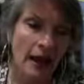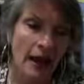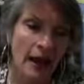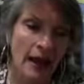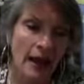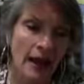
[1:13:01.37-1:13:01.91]

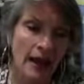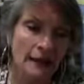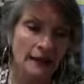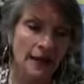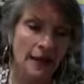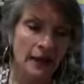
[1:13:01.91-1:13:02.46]

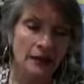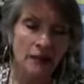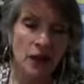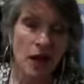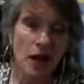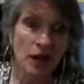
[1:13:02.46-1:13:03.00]
And I had a
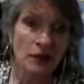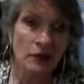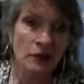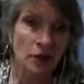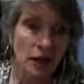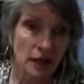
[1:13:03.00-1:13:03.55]
lot of
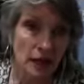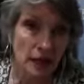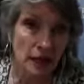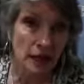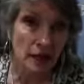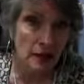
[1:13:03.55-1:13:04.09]

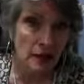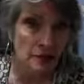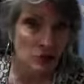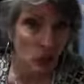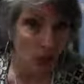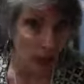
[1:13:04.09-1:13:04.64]
targeting as
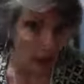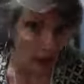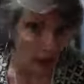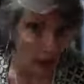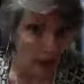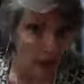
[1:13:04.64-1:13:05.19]

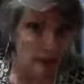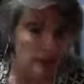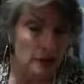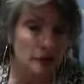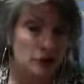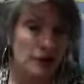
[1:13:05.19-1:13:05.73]
well
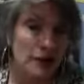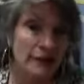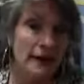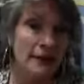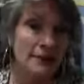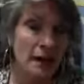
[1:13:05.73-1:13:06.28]
during
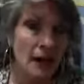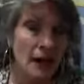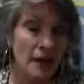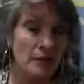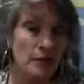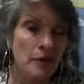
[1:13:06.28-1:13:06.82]
that
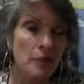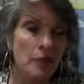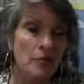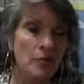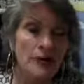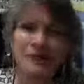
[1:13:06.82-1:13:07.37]
time,
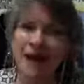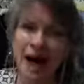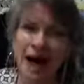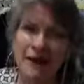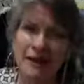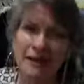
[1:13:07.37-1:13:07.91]
but
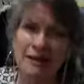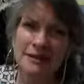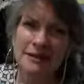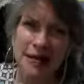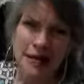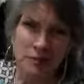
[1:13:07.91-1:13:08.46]
not the
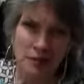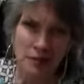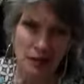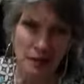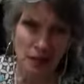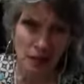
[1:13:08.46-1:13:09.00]
same
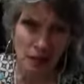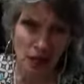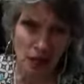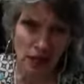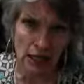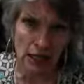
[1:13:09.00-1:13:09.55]
type of
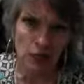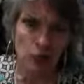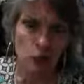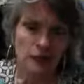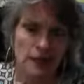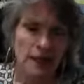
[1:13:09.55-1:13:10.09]
targeting. It
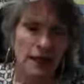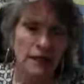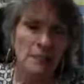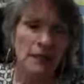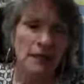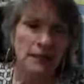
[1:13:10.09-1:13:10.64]
wasn't a
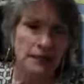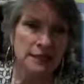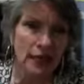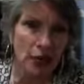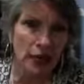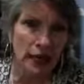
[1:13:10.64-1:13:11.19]

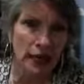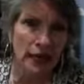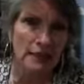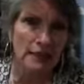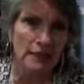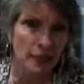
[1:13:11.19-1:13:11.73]
military
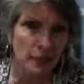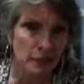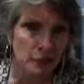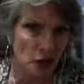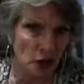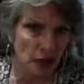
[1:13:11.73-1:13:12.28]
type of
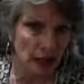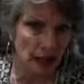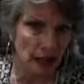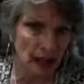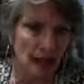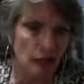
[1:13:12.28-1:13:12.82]

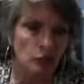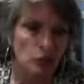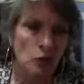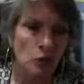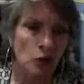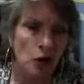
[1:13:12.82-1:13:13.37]
targeting. It was
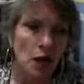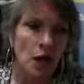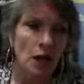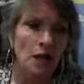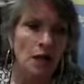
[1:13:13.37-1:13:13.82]
more,